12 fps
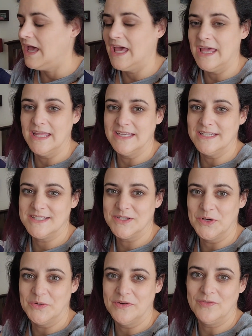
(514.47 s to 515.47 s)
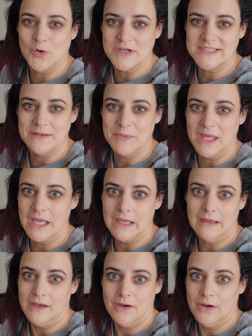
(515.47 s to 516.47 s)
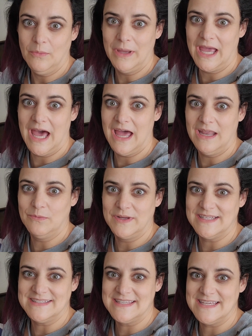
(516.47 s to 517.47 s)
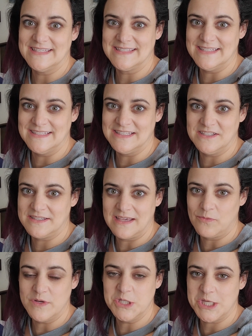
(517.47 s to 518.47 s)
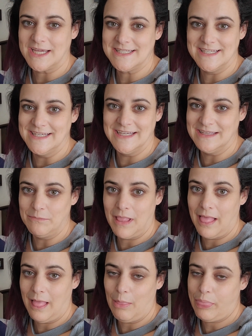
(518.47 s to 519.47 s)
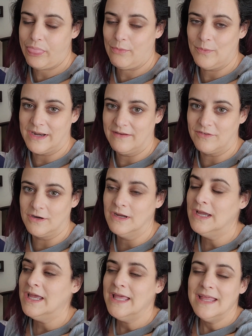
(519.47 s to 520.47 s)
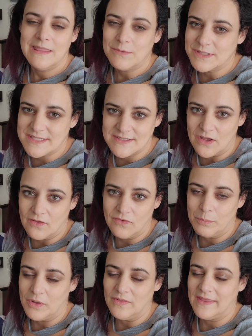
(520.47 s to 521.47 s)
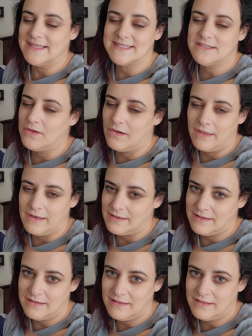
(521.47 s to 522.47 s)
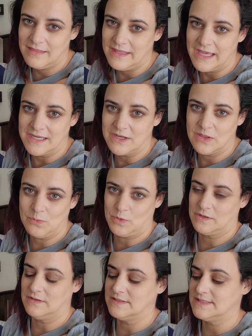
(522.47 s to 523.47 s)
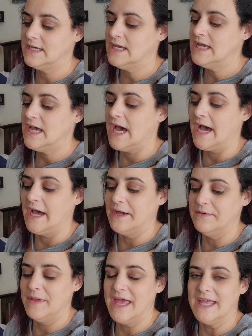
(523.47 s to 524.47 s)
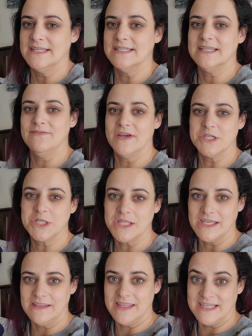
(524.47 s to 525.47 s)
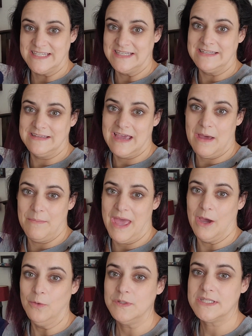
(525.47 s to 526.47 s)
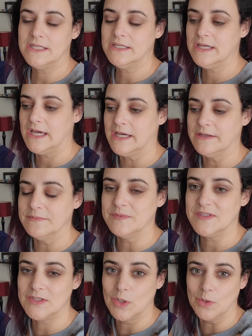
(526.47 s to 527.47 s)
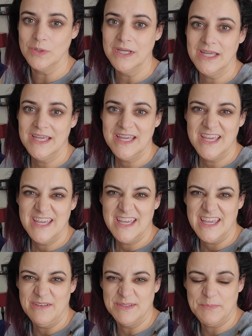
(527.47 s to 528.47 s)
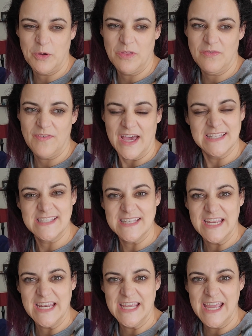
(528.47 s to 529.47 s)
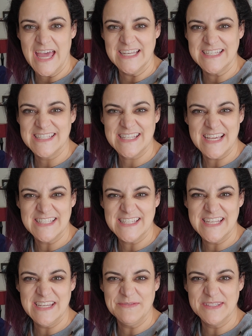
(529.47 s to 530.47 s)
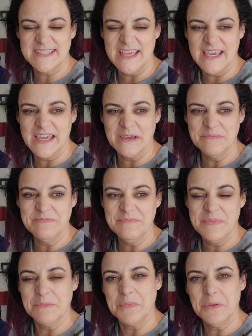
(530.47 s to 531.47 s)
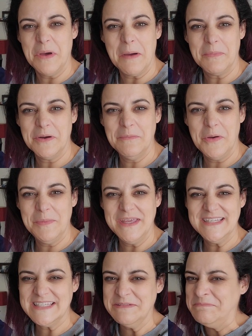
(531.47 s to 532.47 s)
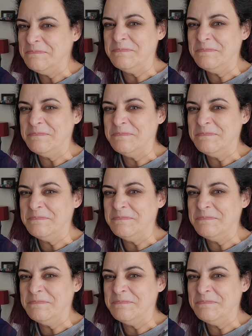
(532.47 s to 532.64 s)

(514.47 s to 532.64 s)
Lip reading: And so of course I'm like, oh my God, what is this? It's like rejecting and blah, whatever. They were dissolvable. Like it's not the end of the world. And eventually they did come out. So it was both fascinating and disgusting. It was like a pimple popper moment.